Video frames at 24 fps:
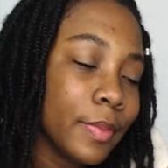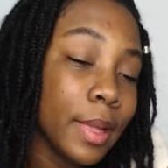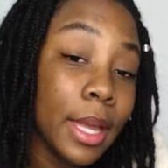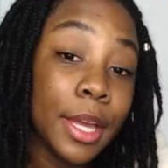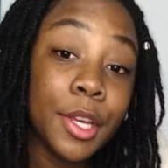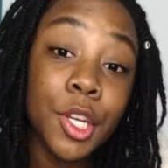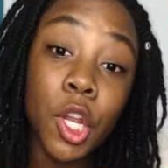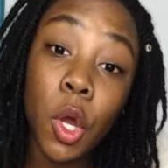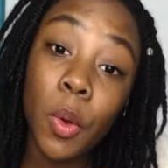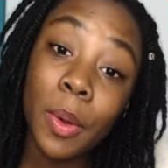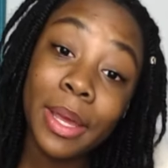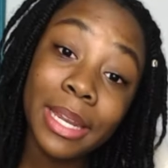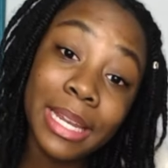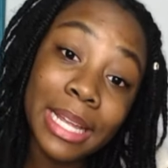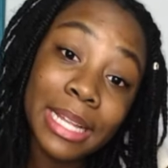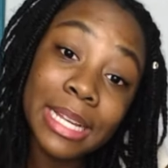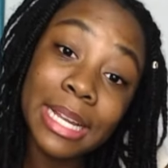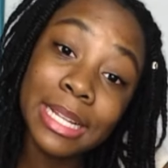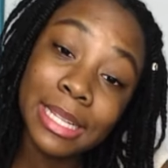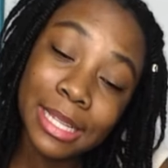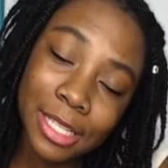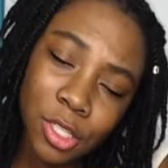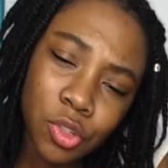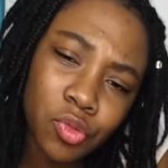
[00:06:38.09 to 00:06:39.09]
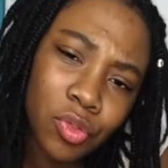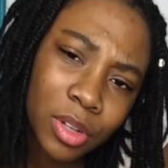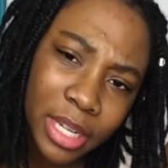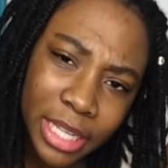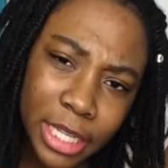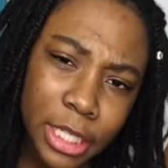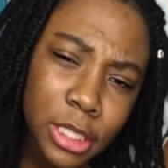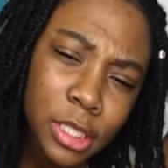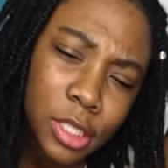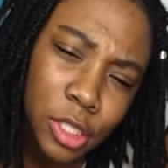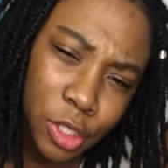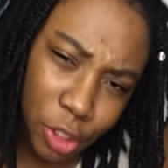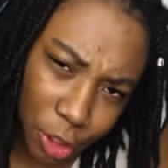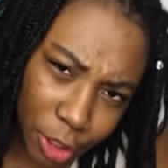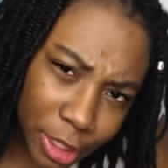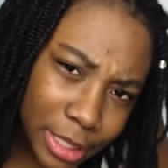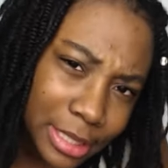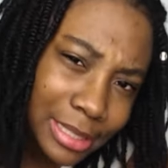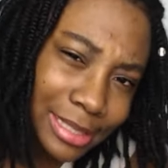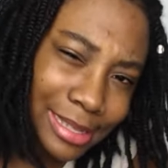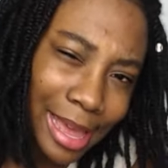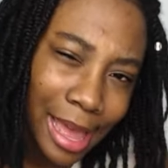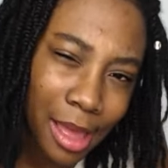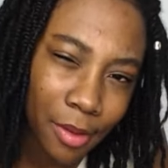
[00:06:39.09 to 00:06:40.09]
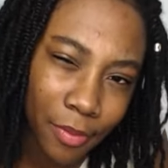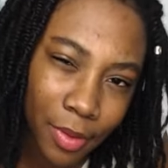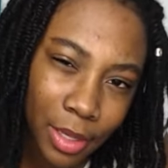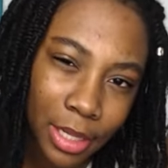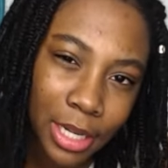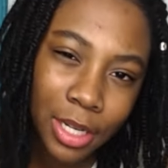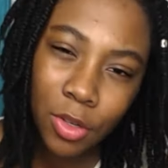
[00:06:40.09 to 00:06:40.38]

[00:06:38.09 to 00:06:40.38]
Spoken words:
You know, and this really concerns Evan.